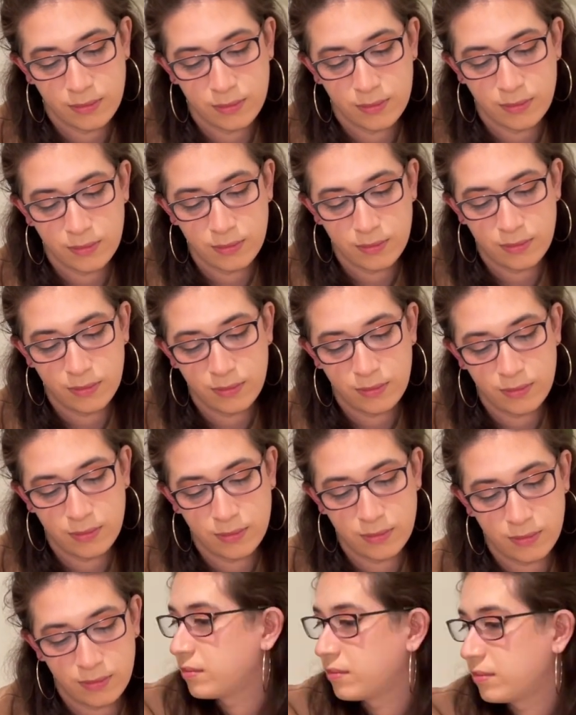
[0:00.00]

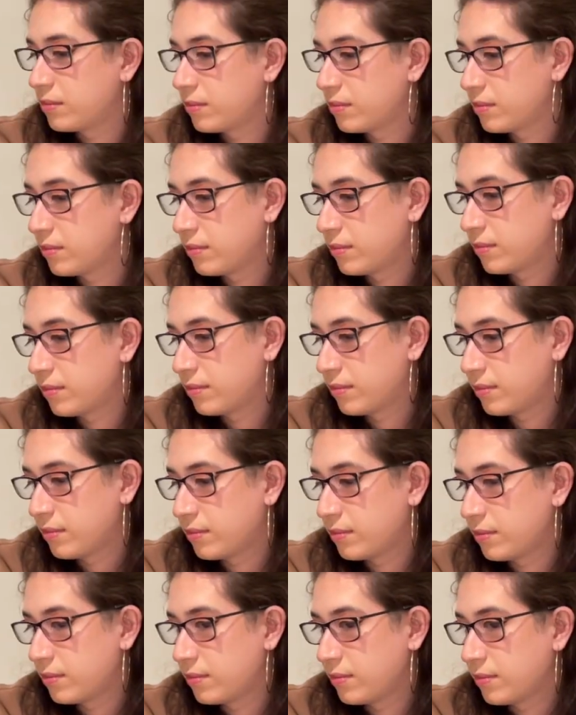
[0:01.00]

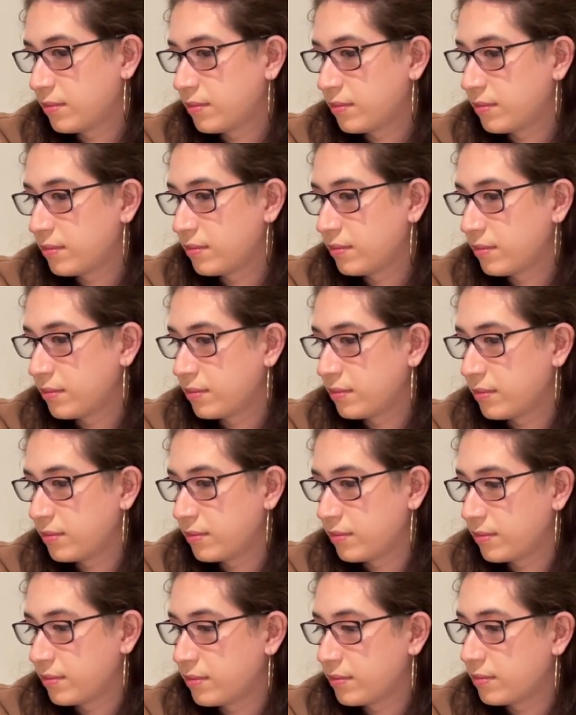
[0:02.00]

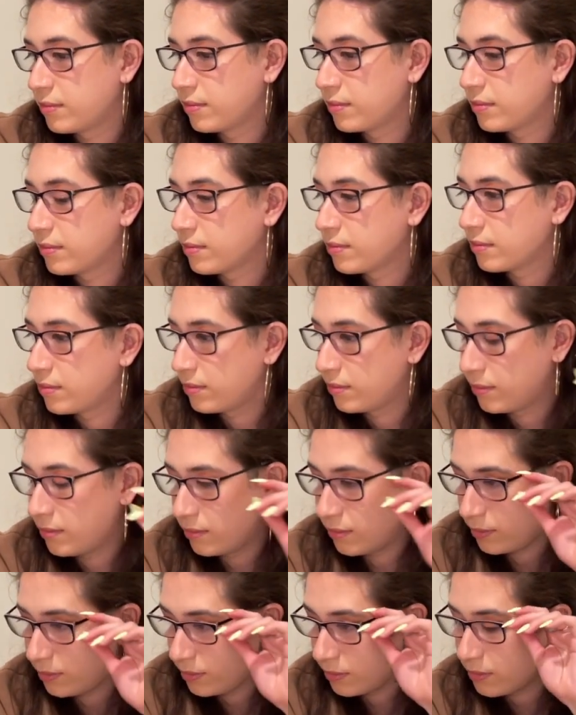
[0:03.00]

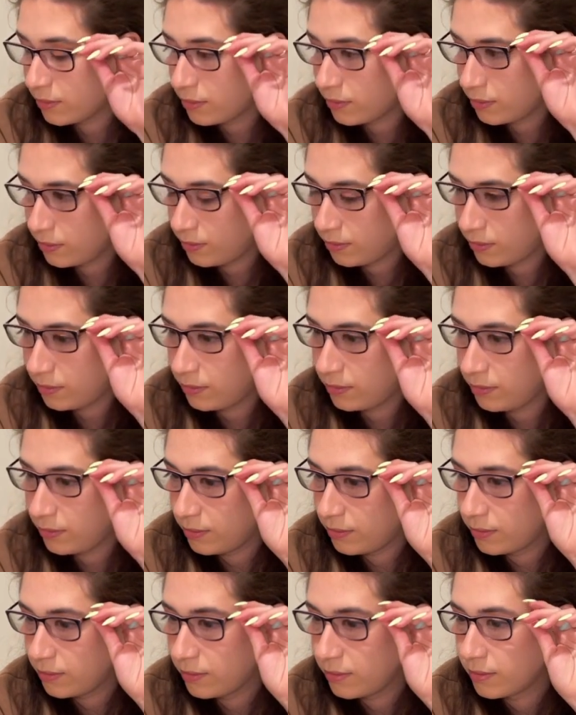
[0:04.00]

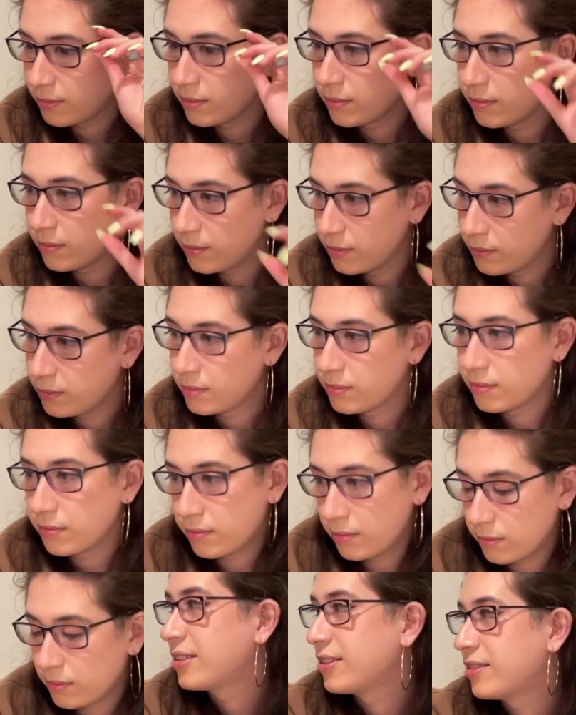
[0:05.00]

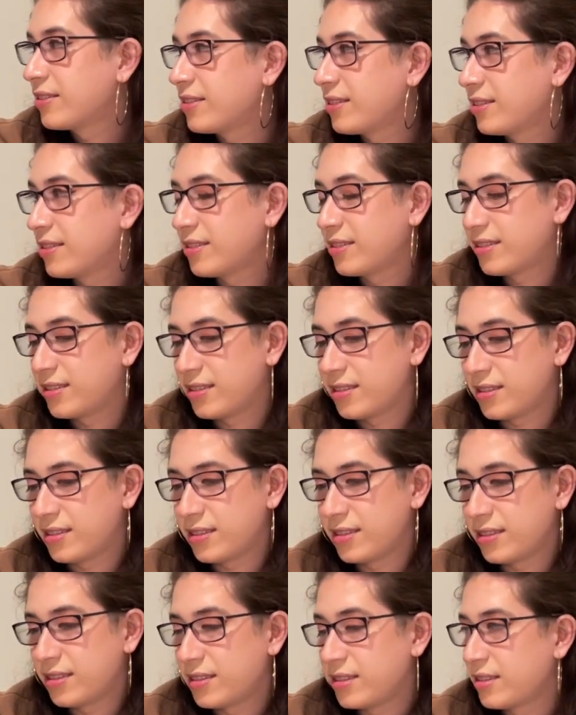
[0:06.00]

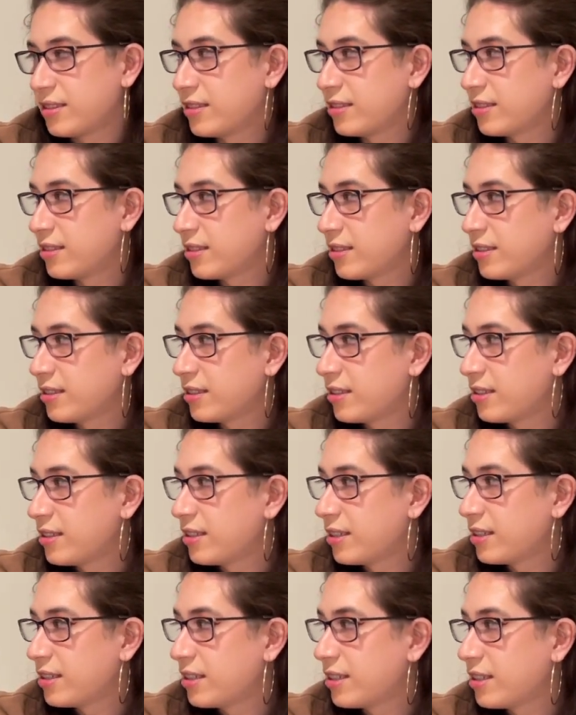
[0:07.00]
The person shown says nothing.